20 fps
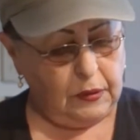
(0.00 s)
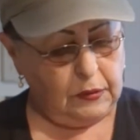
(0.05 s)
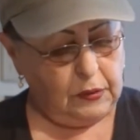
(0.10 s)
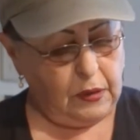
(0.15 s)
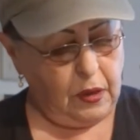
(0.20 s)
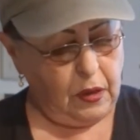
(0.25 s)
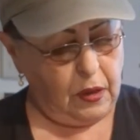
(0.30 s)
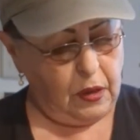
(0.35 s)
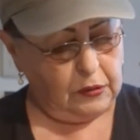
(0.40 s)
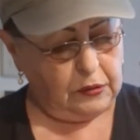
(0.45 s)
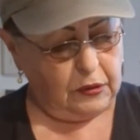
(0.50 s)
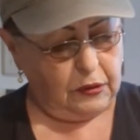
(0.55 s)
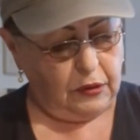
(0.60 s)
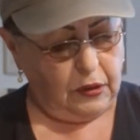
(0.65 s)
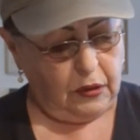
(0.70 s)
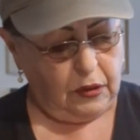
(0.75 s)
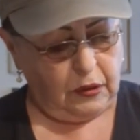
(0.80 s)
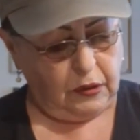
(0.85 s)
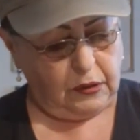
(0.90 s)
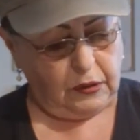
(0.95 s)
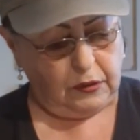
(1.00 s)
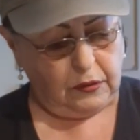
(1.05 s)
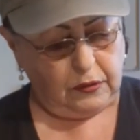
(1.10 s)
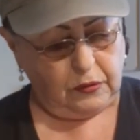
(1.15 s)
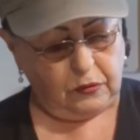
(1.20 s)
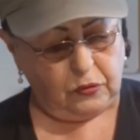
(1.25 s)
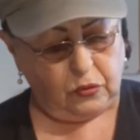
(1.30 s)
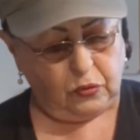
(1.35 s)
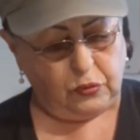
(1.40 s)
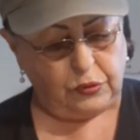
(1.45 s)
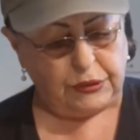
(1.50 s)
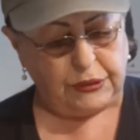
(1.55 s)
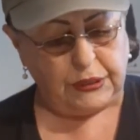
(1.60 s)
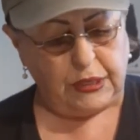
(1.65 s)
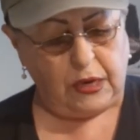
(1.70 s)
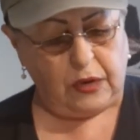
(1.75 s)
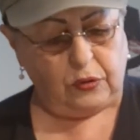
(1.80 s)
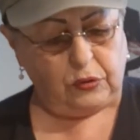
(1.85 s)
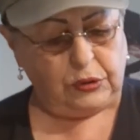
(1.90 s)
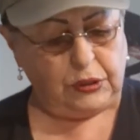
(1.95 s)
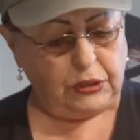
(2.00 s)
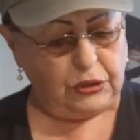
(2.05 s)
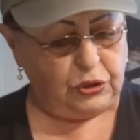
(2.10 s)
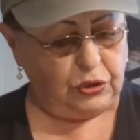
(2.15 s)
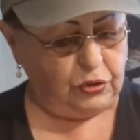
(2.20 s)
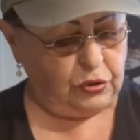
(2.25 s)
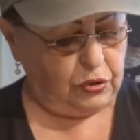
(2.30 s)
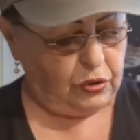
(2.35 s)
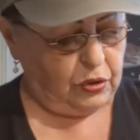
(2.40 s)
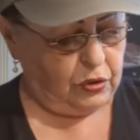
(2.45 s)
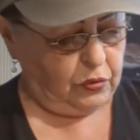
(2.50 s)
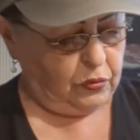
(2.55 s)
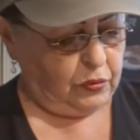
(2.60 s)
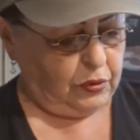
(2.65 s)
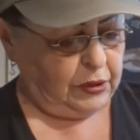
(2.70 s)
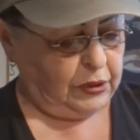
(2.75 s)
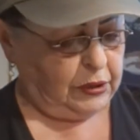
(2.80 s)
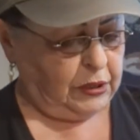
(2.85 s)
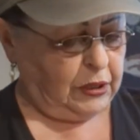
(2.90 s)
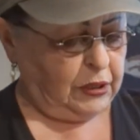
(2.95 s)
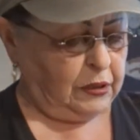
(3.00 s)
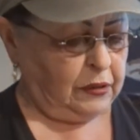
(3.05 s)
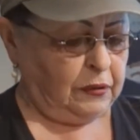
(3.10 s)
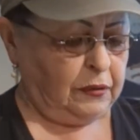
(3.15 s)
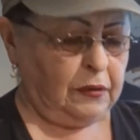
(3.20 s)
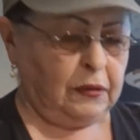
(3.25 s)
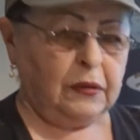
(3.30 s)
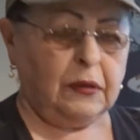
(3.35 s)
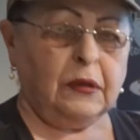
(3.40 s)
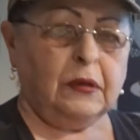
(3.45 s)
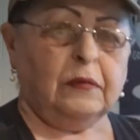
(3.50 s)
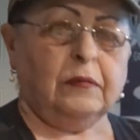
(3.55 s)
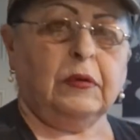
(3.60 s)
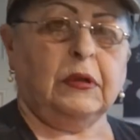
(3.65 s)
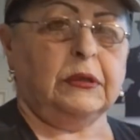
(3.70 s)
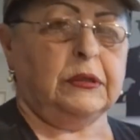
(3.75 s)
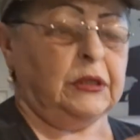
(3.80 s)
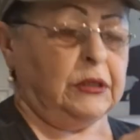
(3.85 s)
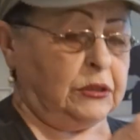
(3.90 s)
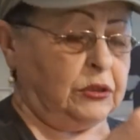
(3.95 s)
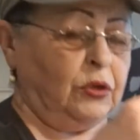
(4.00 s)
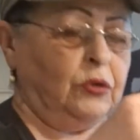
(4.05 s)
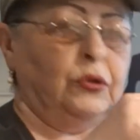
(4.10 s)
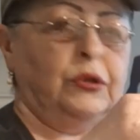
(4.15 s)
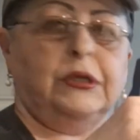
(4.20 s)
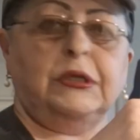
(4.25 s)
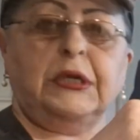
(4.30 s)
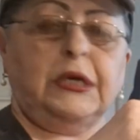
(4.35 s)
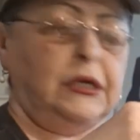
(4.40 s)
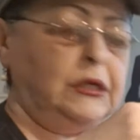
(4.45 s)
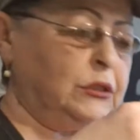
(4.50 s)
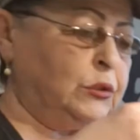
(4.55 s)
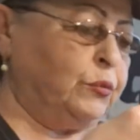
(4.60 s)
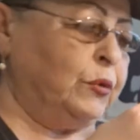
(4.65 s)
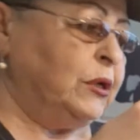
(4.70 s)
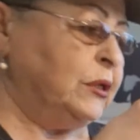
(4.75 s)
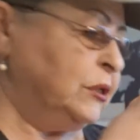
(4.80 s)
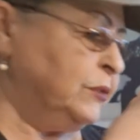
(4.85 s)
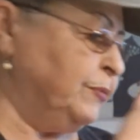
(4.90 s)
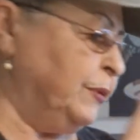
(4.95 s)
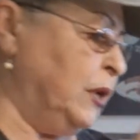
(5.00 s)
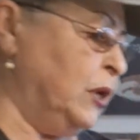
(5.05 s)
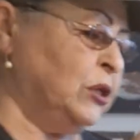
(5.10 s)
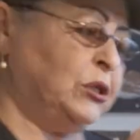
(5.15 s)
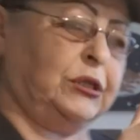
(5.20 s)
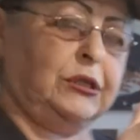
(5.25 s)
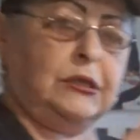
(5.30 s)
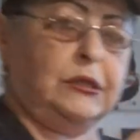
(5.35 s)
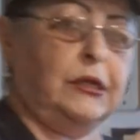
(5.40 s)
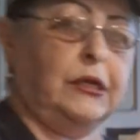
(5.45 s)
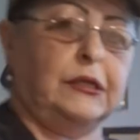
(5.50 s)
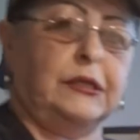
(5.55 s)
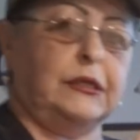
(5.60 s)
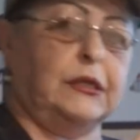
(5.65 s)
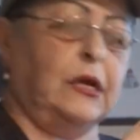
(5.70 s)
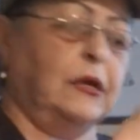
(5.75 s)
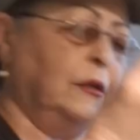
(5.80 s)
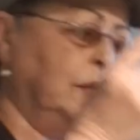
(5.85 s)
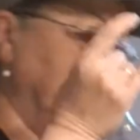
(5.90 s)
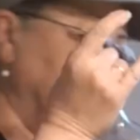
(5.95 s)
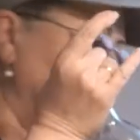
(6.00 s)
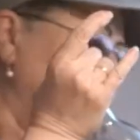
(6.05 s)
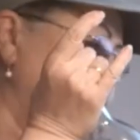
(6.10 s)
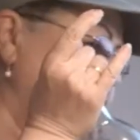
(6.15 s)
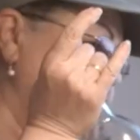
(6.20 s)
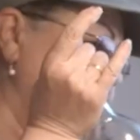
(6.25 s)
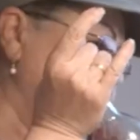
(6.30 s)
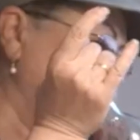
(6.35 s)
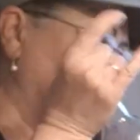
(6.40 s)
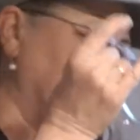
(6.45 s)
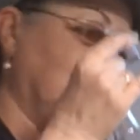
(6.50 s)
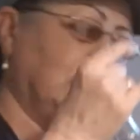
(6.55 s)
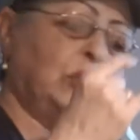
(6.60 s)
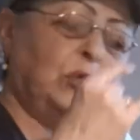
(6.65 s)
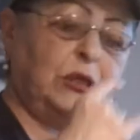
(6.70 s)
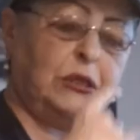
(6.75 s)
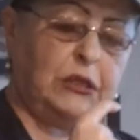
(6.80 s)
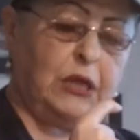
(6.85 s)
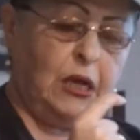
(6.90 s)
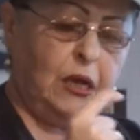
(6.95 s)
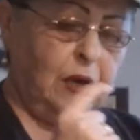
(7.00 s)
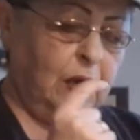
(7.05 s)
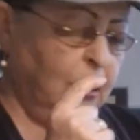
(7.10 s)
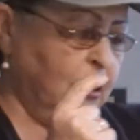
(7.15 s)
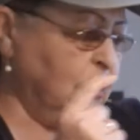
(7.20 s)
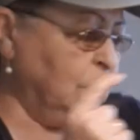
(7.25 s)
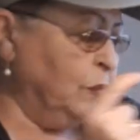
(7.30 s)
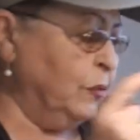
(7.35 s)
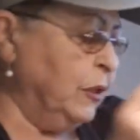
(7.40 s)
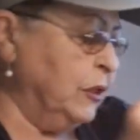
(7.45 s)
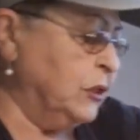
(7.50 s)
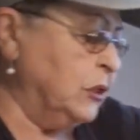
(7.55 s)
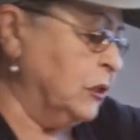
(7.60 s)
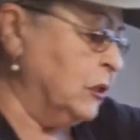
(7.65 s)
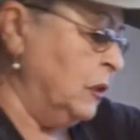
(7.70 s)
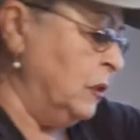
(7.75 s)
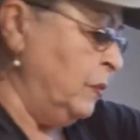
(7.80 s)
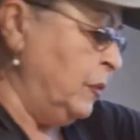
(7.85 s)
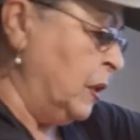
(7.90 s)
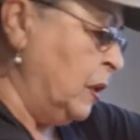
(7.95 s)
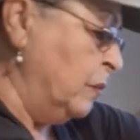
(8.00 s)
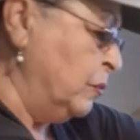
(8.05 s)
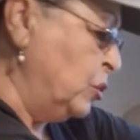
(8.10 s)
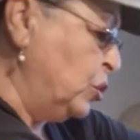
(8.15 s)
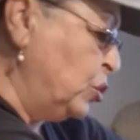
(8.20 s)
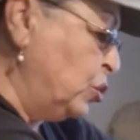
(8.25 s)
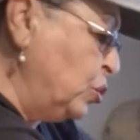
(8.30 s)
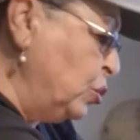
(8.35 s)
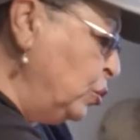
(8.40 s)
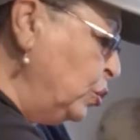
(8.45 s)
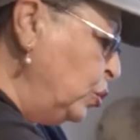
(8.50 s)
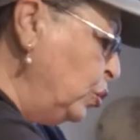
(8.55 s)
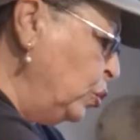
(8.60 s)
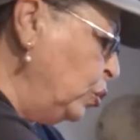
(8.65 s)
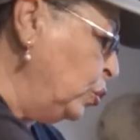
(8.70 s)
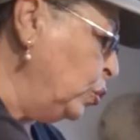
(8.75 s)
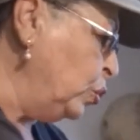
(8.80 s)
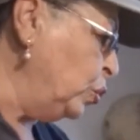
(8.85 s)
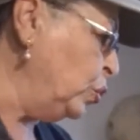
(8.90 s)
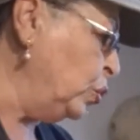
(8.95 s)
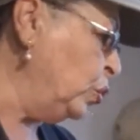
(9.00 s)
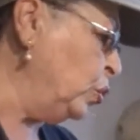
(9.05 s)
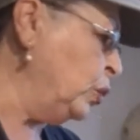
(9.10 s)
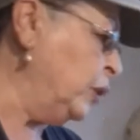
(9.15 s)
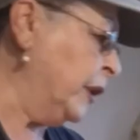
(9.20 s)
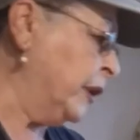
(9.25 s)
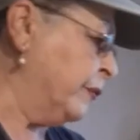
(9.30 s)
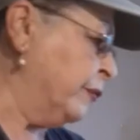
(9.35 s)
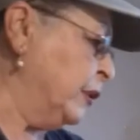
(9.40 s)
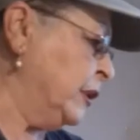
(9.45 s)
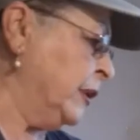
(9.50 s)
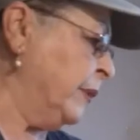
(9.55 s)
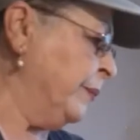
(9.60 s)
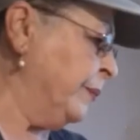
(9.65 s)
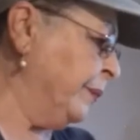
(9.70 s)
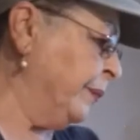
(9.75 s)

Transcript: Alcohol cooks out, as you know. Again, well, this only takes 1 splash. There's not even 3 splashes. Otherwise, it's going to become too liquidy.